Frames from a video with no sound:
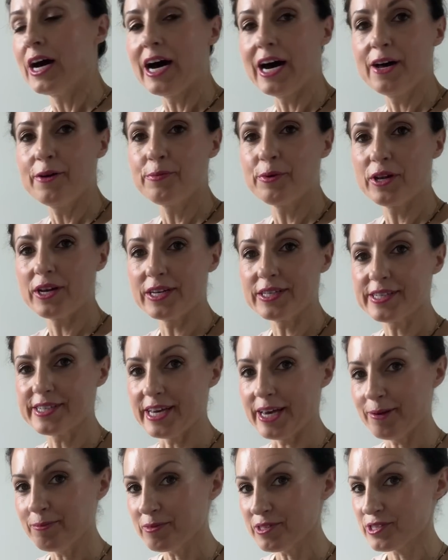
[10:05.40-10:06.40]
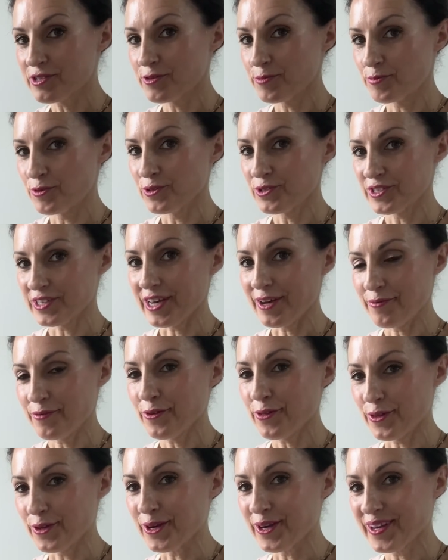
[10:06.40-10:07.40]
I will attempt to put
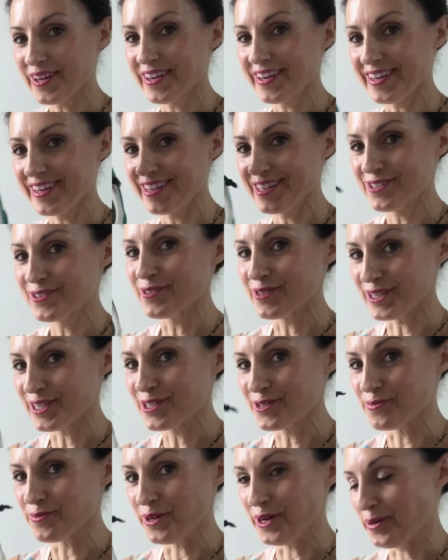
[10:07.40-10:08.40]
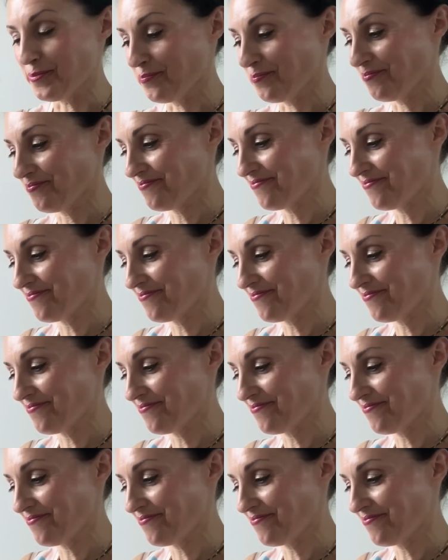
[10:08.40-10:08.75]
everything into this one.